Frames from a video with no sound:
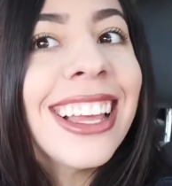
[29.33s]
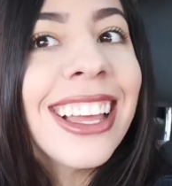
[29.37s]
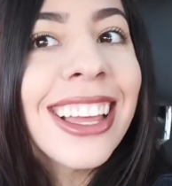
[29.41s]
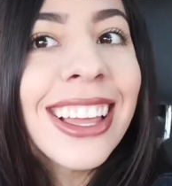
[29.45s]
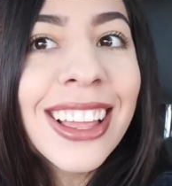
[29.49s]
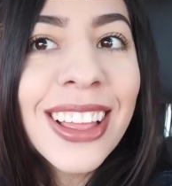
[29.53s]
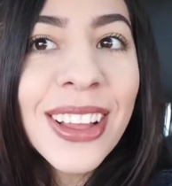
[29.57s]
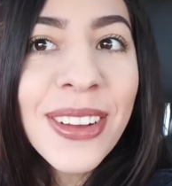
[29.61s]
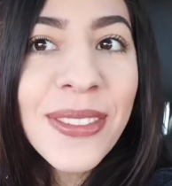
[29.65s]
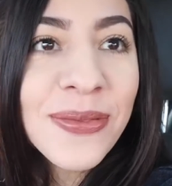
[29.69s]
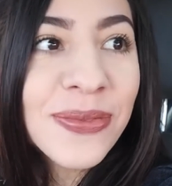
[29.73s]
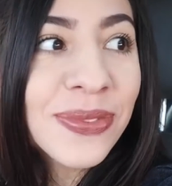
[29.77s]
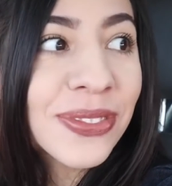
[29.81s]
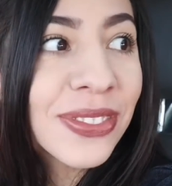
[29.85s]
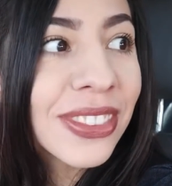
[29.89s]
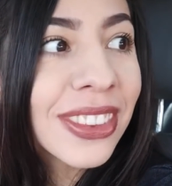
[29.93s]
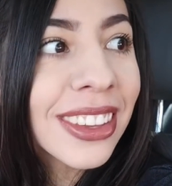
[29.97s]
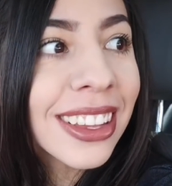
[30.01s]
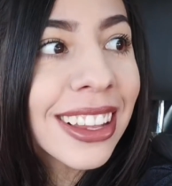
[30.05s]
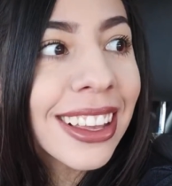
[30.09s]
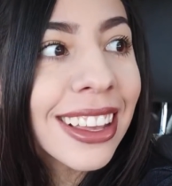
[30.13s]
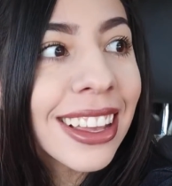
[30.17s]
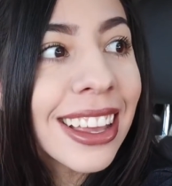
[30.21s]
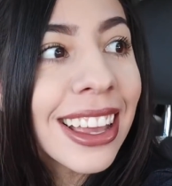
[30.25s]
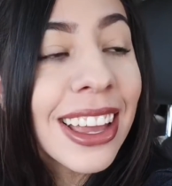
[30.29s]
Joe, what's in your
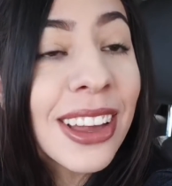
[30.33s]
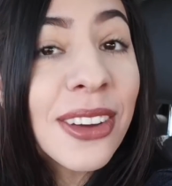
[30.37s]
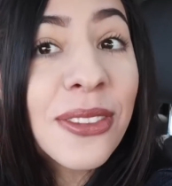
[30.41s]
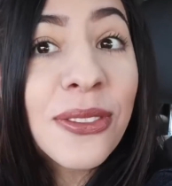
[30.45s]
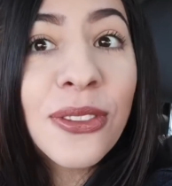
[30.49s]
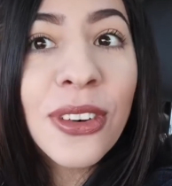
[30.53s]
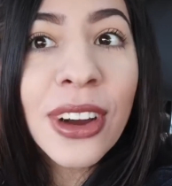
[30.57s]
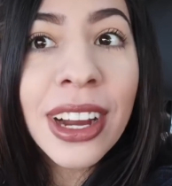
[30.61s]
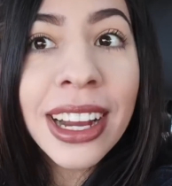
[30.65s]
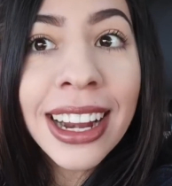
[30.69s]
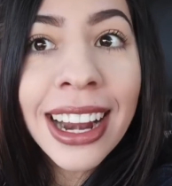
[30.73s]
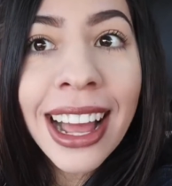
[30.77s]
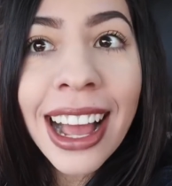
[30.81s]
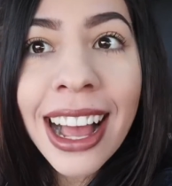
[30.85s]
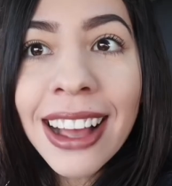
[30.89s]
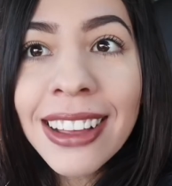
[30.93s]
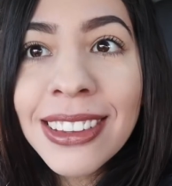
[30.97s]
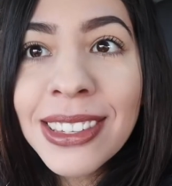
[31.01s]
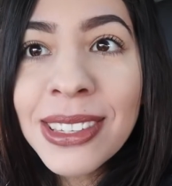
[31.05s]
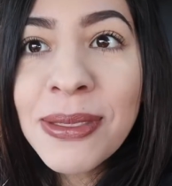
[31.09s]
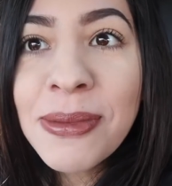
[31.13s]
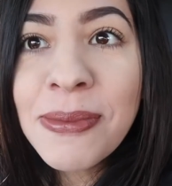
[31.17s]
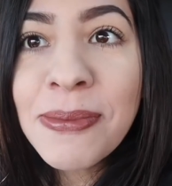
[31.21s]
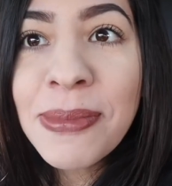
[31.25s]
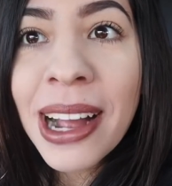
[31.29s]
eyeball? And we're gonna
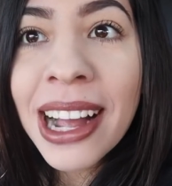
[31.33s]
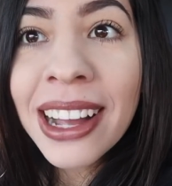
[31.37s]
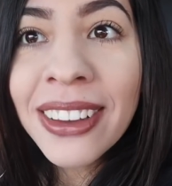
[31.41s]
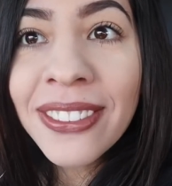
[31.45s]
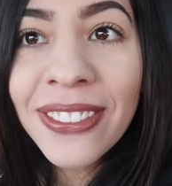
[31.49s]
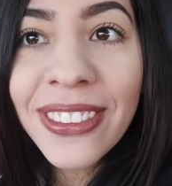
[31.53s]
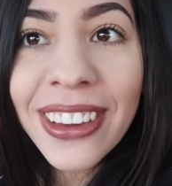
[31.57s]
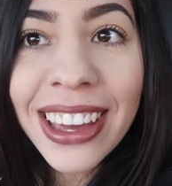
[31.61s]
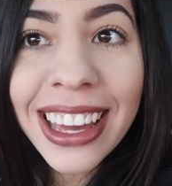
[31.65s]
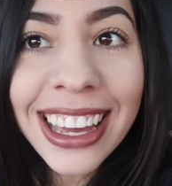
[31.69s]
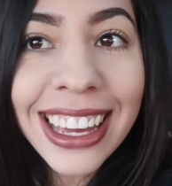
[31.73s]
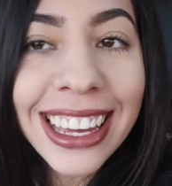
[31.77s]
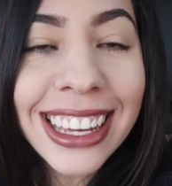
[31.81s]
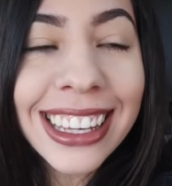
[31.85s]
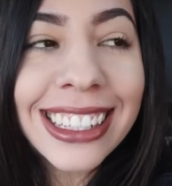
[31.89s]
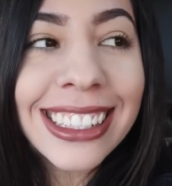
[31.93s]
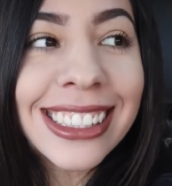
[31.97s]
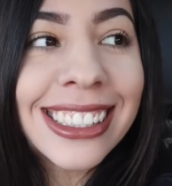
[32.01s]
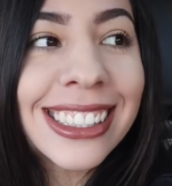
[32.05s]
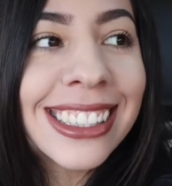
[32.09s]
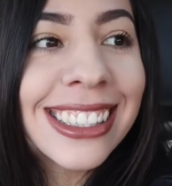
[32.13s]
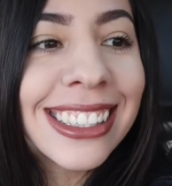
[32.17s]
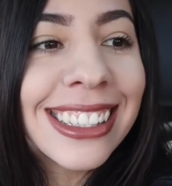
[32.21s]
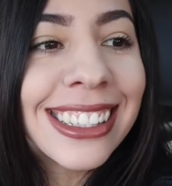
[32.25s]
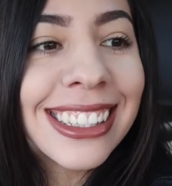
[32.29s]
have some
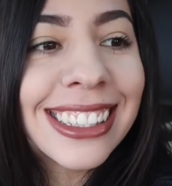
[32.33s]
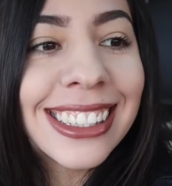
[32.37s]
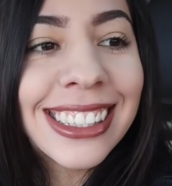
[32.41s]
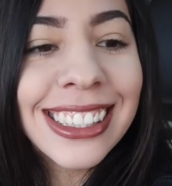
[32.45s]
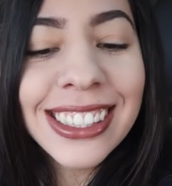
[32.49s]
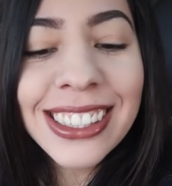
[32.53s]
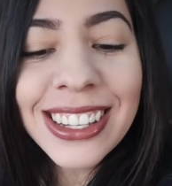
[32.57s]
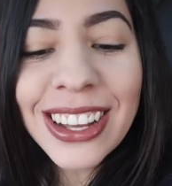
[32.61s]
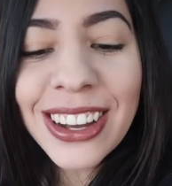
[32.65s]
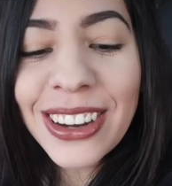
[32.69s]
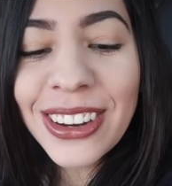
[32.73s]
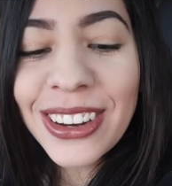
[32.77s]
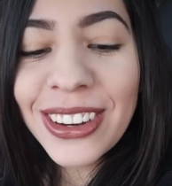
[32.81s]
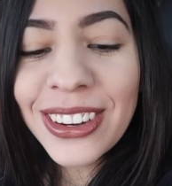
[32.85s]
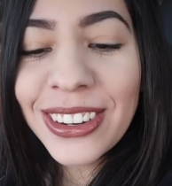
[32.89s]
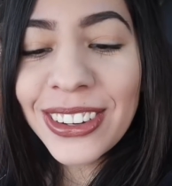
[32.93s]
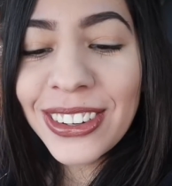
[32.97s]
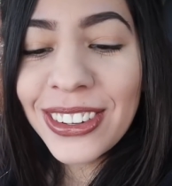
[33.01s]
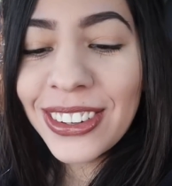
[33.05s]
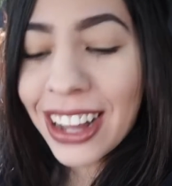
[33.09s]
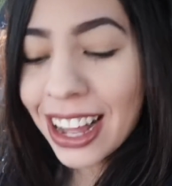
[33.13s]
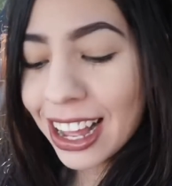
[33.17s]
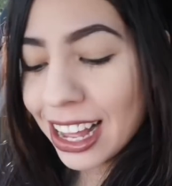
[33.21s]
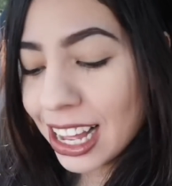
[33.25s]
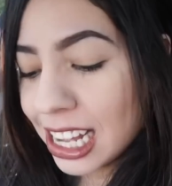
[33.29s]
breakfast.
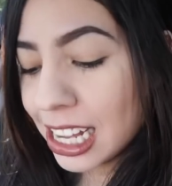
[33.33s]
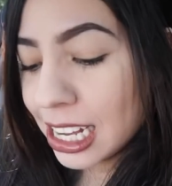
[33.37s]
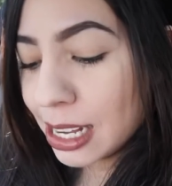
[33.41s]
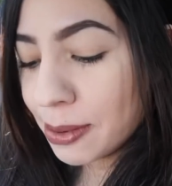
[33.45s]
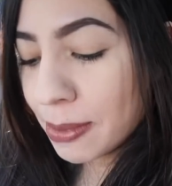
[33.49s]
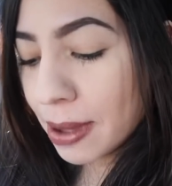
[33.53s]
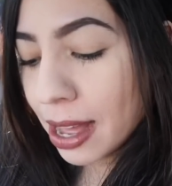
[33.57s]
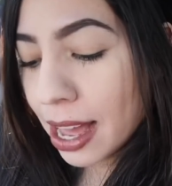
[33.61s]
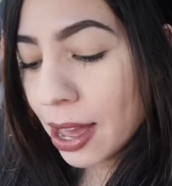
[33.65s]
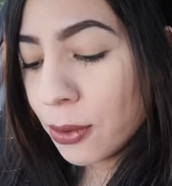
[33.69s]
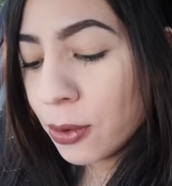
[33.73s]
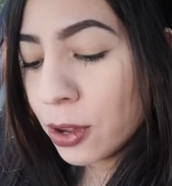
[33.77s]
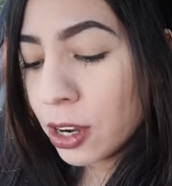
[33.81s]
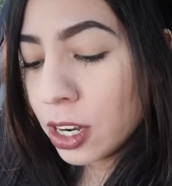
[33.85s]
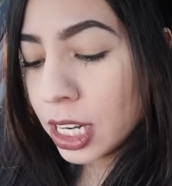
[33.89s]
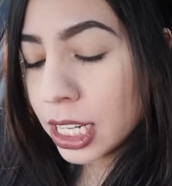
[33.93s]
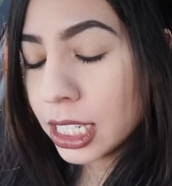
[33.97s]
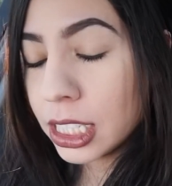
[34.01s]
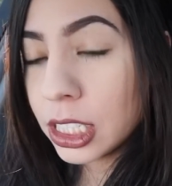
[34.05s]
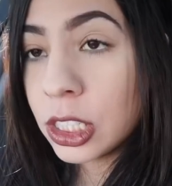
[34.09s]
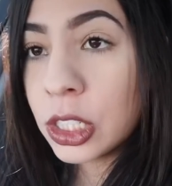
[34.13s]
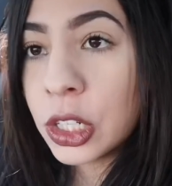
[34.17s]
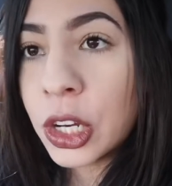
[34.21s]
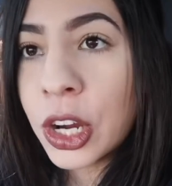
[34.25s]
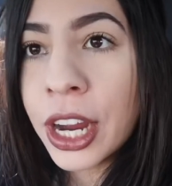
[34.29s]
So um, I went on
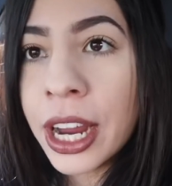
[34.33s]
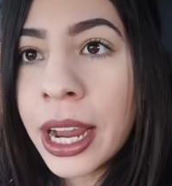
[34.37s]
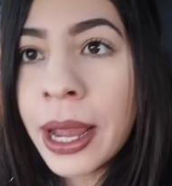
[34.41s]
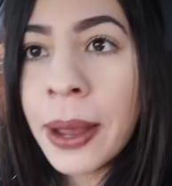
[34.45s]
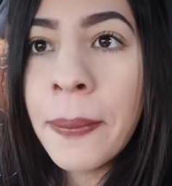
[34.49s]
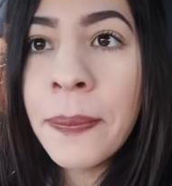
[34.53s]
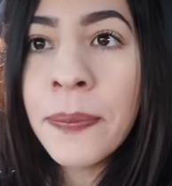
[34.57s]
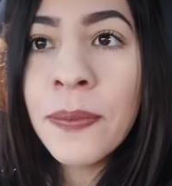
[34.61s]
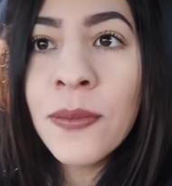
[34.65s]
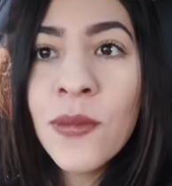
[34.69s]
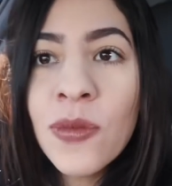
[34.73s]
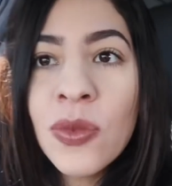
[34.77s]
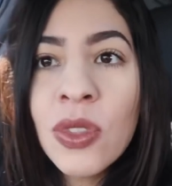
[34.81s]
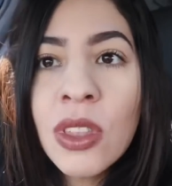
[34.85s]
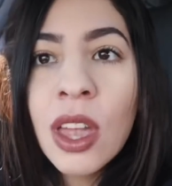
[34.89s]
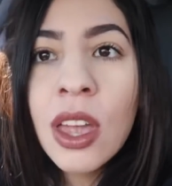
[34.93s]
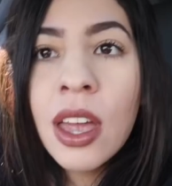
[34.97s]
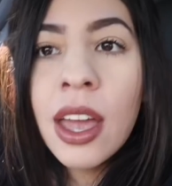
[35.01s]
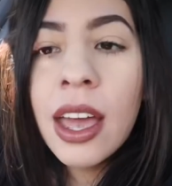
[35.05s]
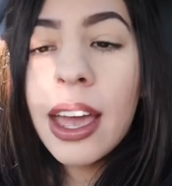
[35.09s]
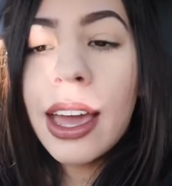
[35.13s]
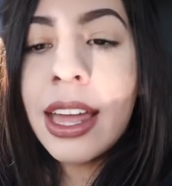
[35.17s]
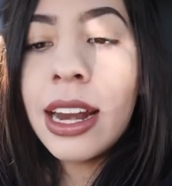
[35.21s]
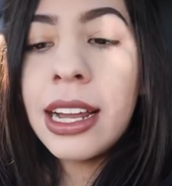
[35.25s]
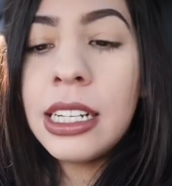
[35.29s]
Instagram
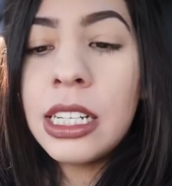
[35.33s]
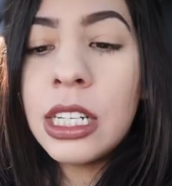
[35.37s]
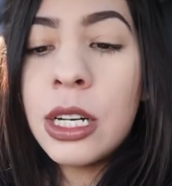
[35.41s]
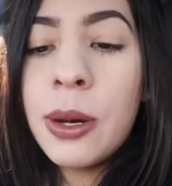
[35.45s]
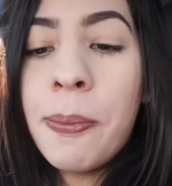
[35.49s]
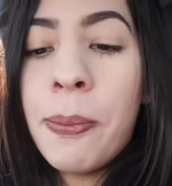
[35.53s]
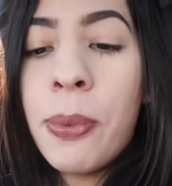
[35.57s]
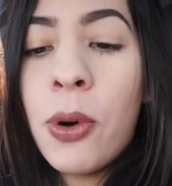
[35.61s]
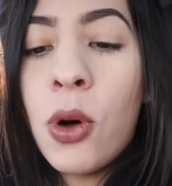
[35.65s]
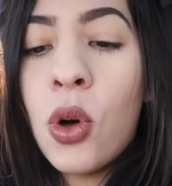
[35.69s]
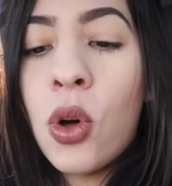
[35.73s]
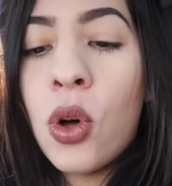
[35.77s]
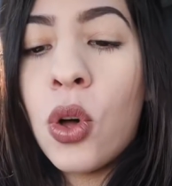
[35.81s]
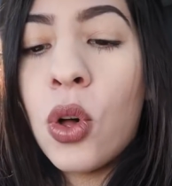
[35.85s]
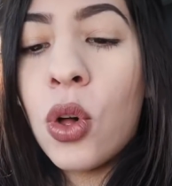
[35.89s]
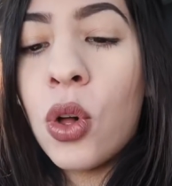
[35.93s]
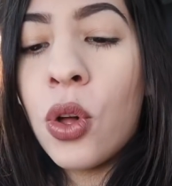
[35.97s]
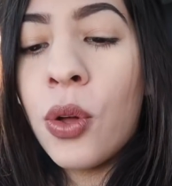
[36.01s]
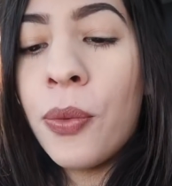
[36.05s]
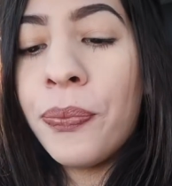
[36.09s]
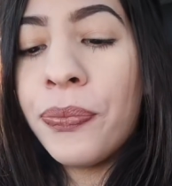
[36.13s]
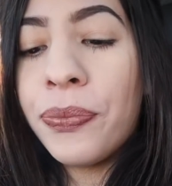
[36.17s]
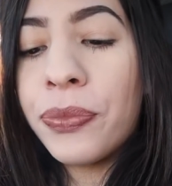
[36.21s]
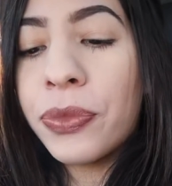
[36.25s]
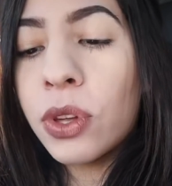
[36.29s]
and I did a
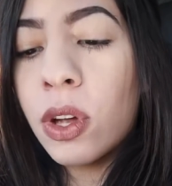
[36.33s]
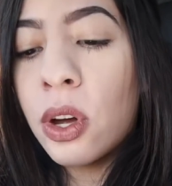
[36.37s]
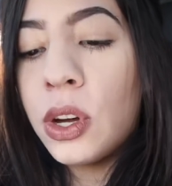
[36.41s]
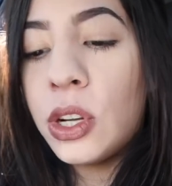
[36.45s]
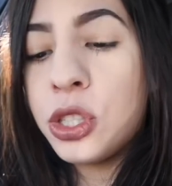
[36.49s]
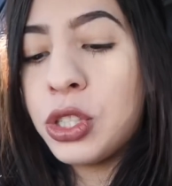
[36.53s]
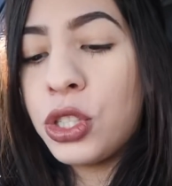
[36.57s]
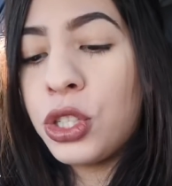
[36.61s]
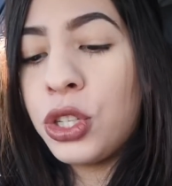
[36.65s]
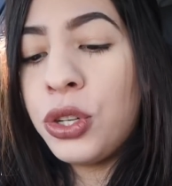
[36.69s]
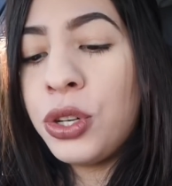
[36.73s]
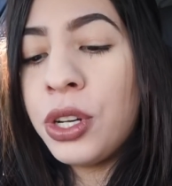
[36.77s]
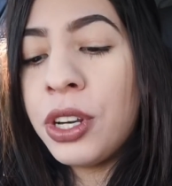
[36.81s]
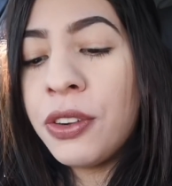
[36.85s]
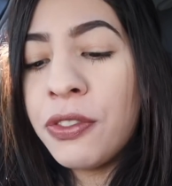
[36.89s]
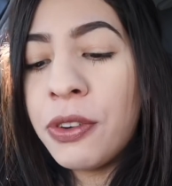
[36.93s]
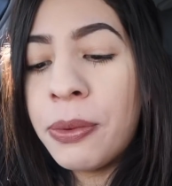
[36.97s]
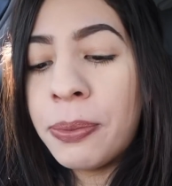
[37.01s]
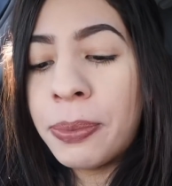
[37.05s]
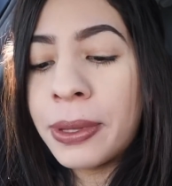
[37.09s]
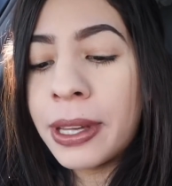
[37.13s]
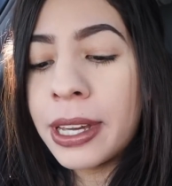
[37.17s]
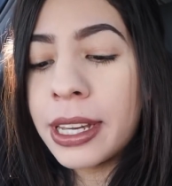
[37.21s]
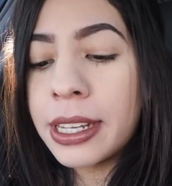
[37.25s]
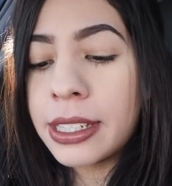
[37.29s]
poll on two
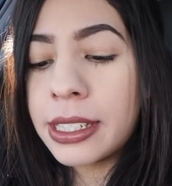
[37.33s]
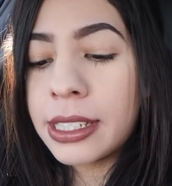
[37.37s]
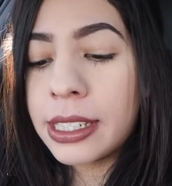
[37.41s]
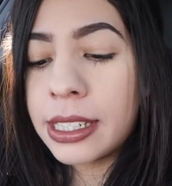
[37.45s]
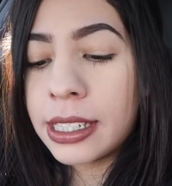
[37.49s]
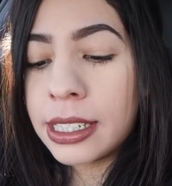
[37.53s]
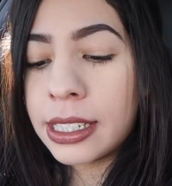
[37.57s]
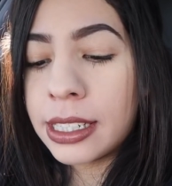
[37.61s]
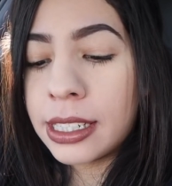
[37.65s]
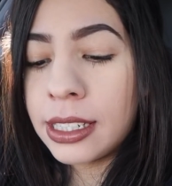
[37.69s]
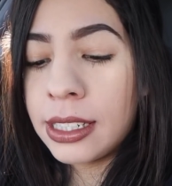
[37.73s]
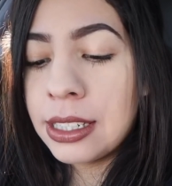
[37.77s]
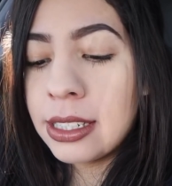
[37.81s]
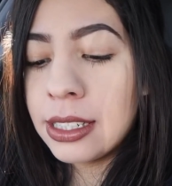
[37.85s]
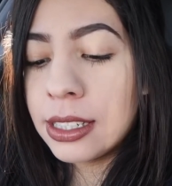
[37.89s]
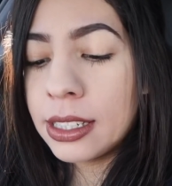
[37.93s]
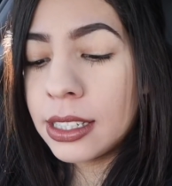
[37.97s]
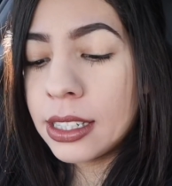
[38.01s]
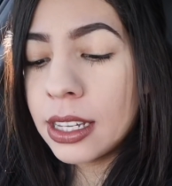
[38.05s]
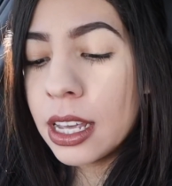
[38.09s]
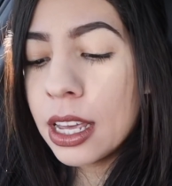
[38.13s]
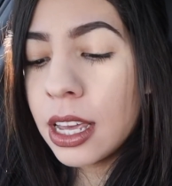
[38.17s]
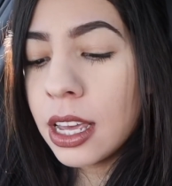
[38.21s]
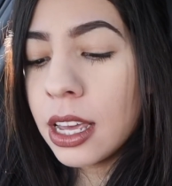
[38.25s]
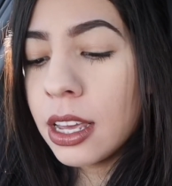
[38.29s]
different
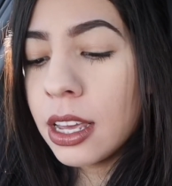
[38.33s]
places.